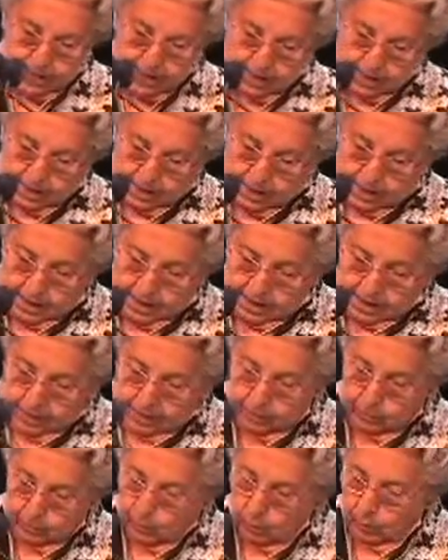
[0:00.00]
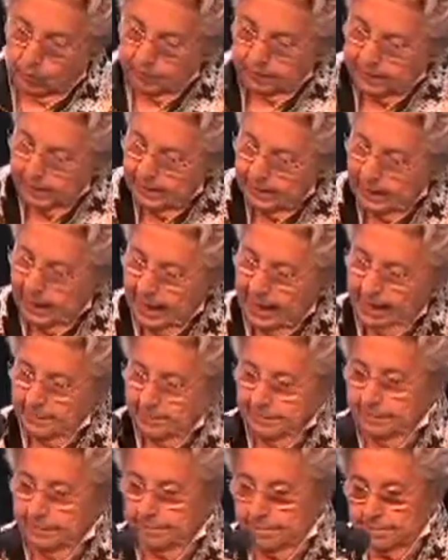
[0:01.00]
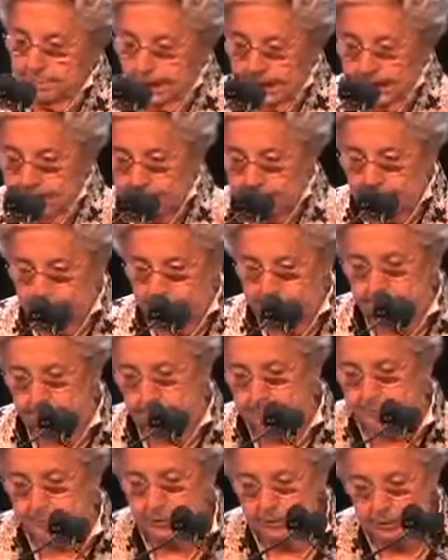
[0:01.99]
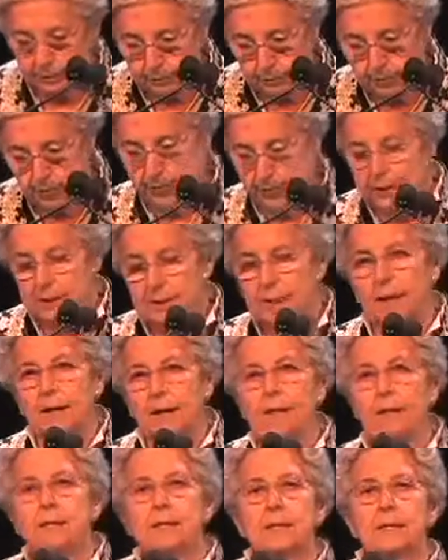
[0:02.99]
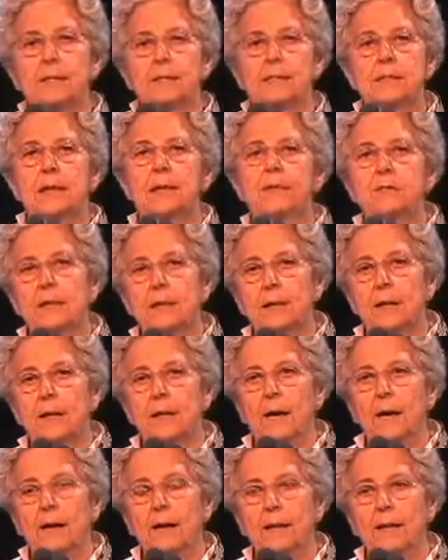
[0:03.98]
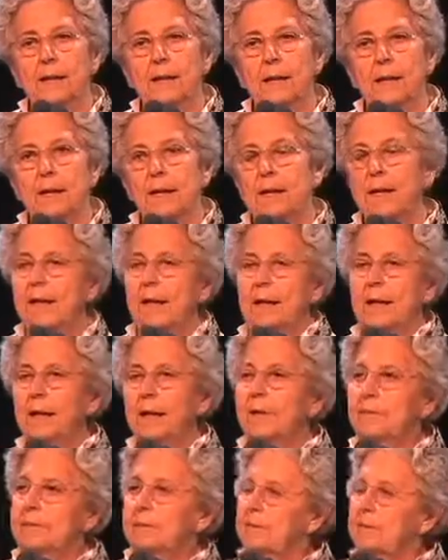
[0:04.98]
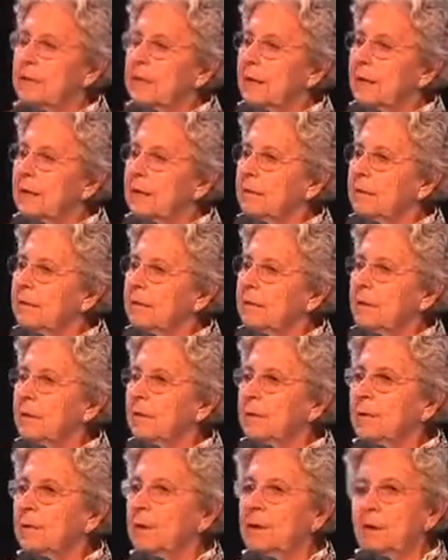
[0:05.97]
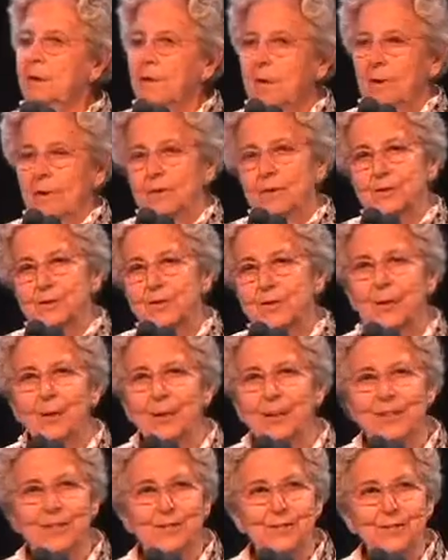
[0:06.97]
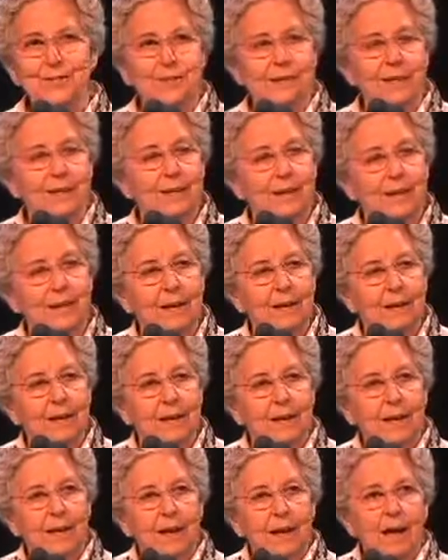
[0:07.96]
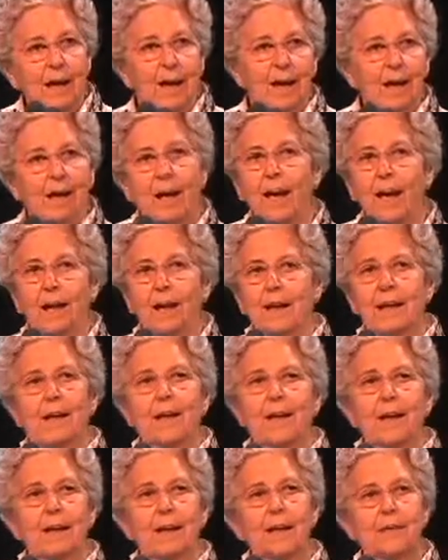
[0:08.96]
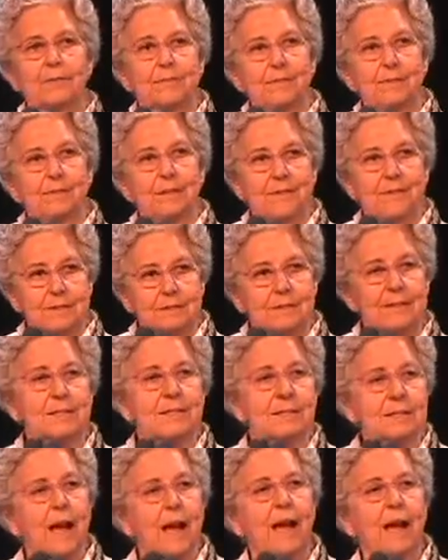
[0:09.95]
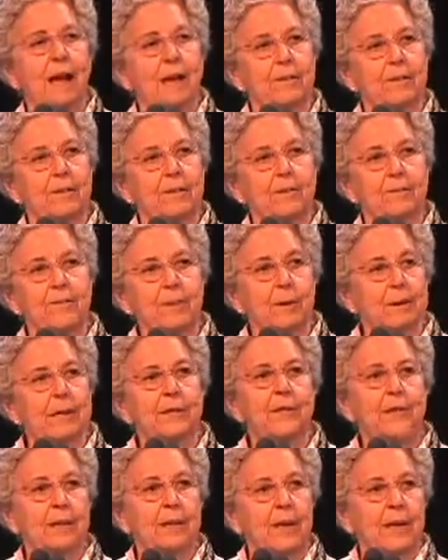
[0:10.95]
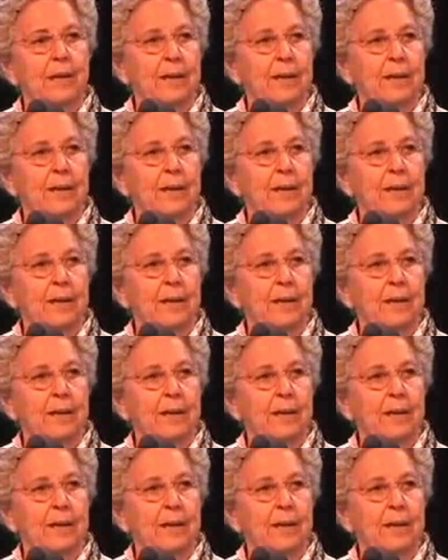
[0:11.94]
And what then happened from 1953 to 1979, and, and I have to say, in, in this whole history, I, I have to, as an aside, reiterate